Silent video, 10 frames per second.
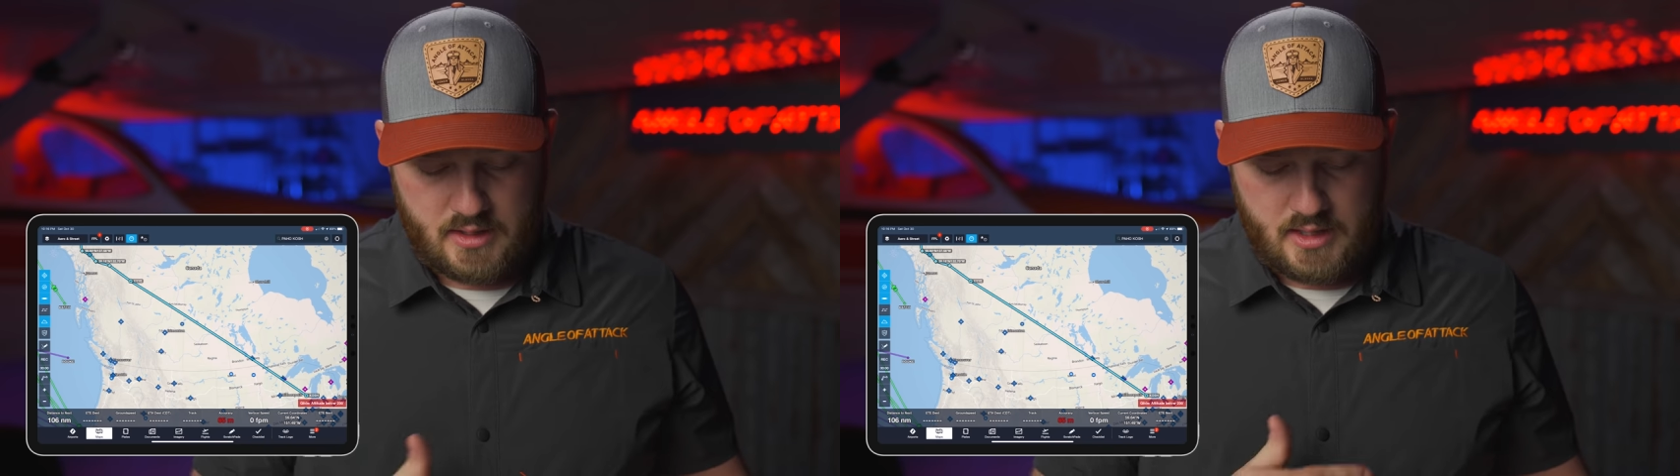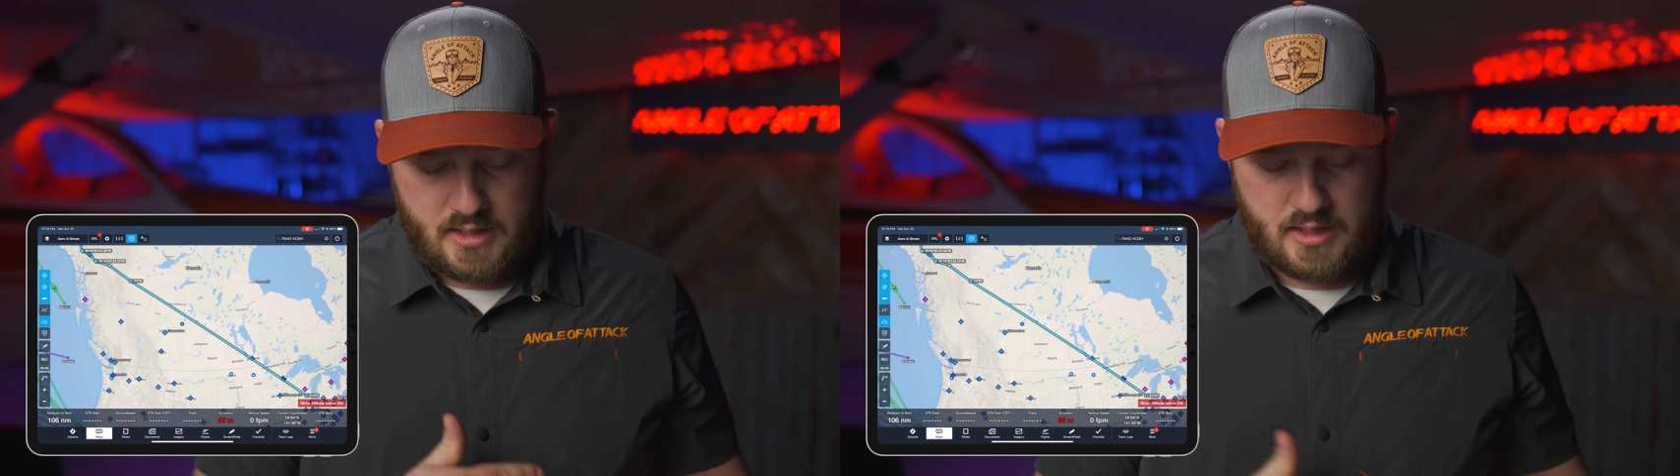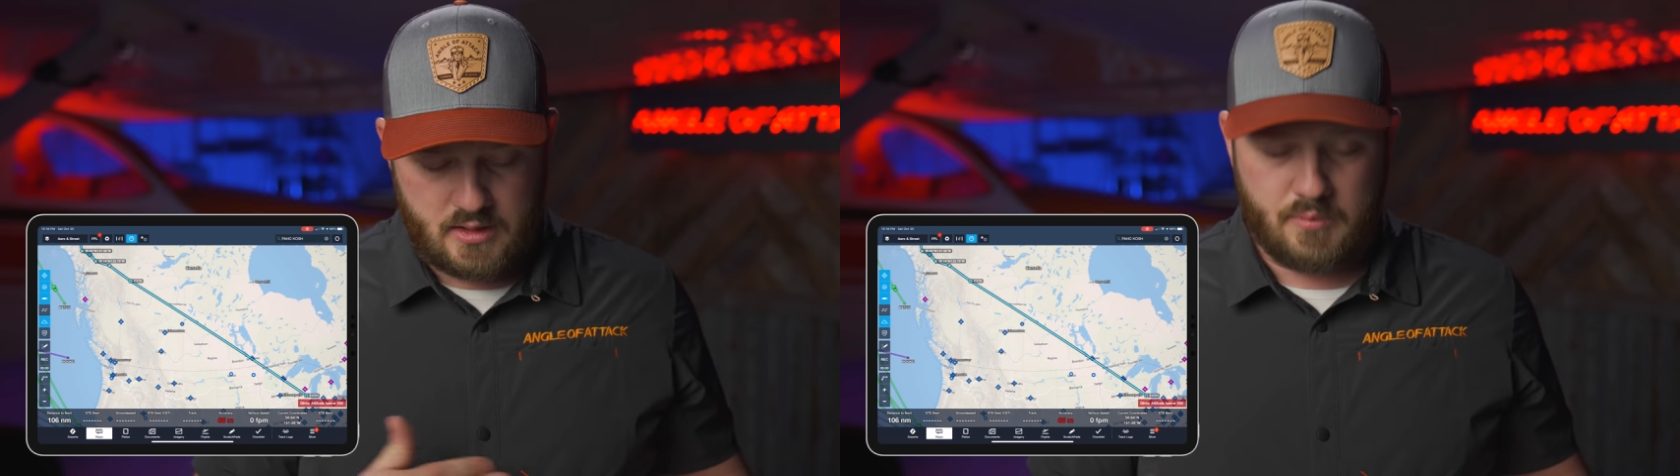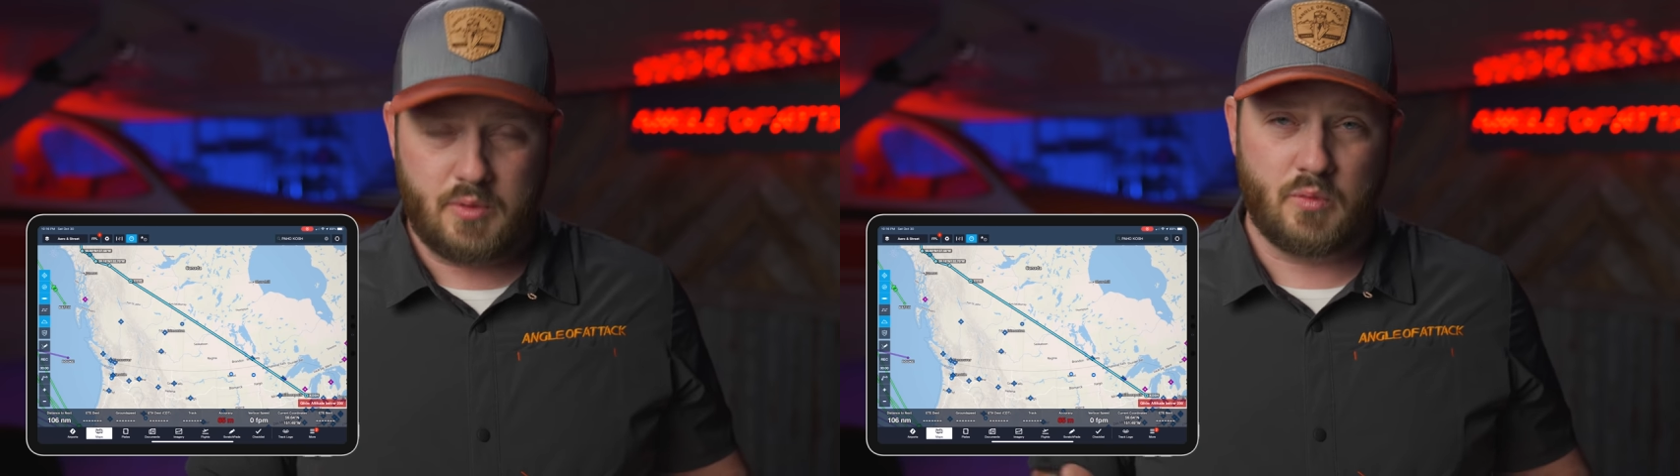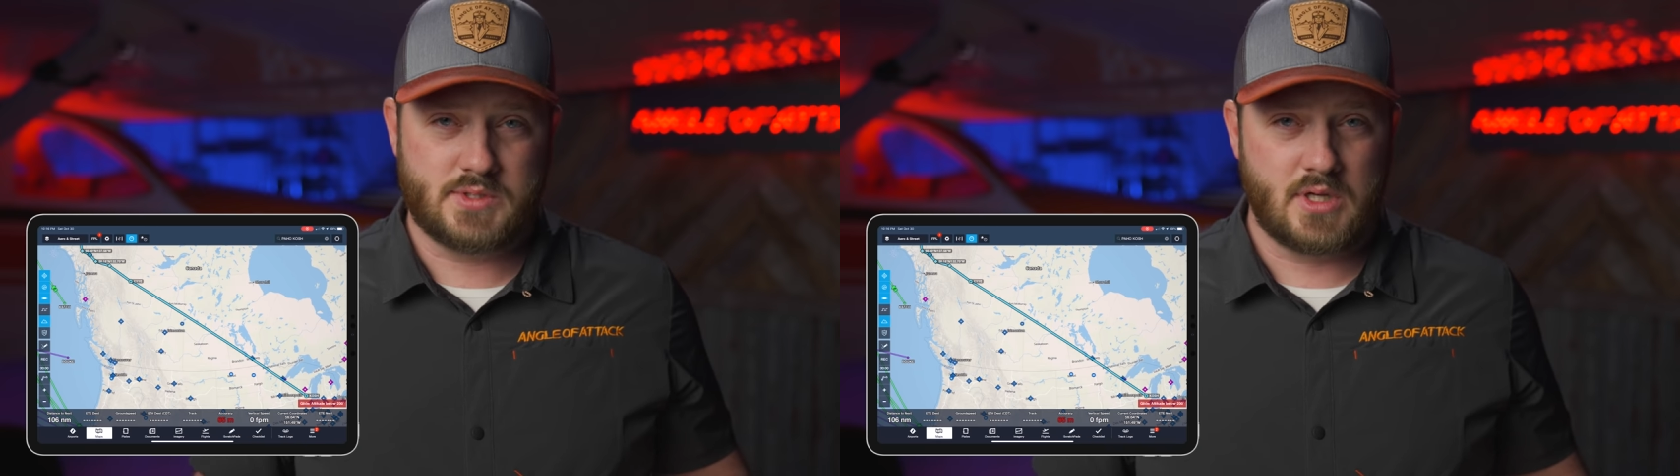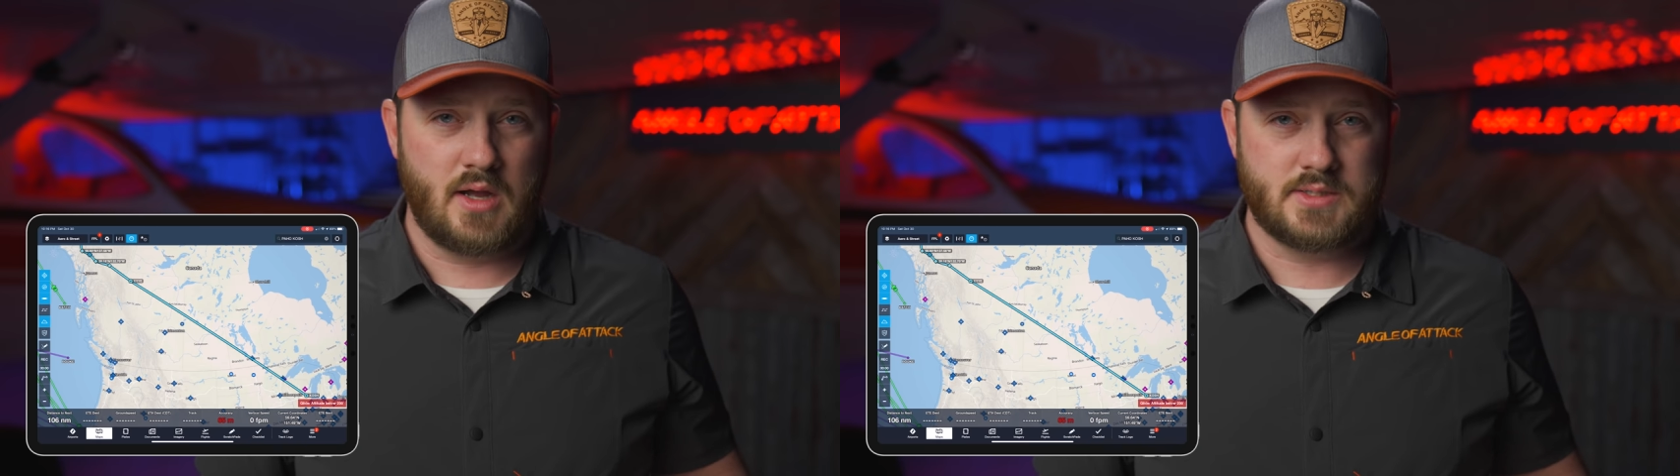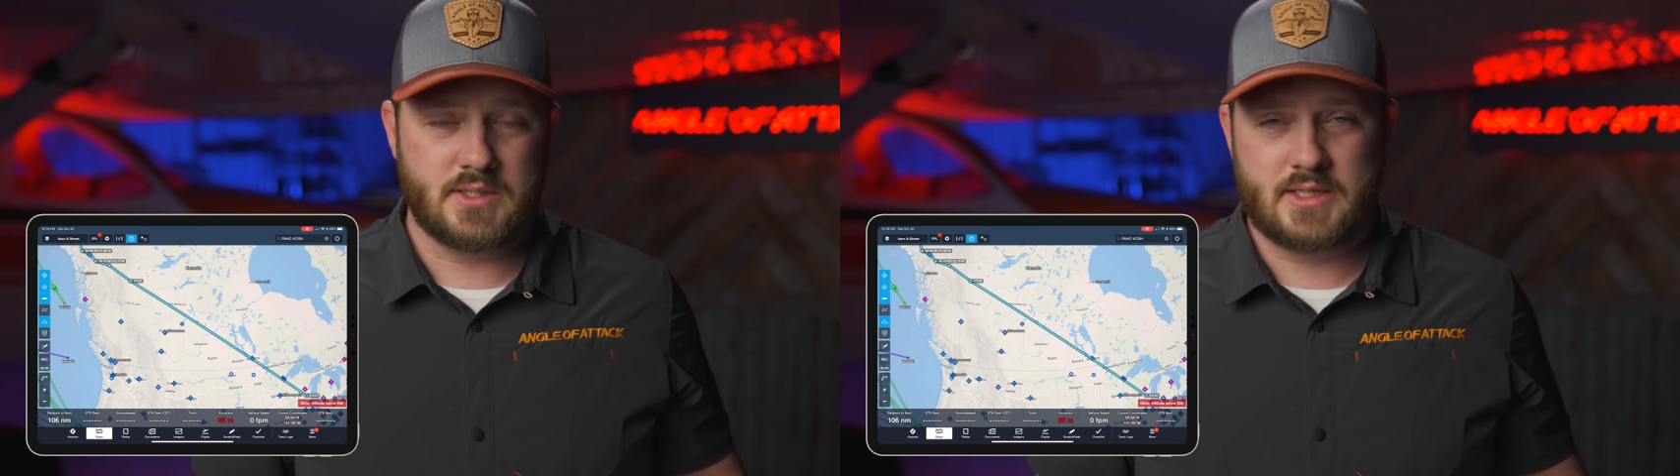and end up in Wisconsin.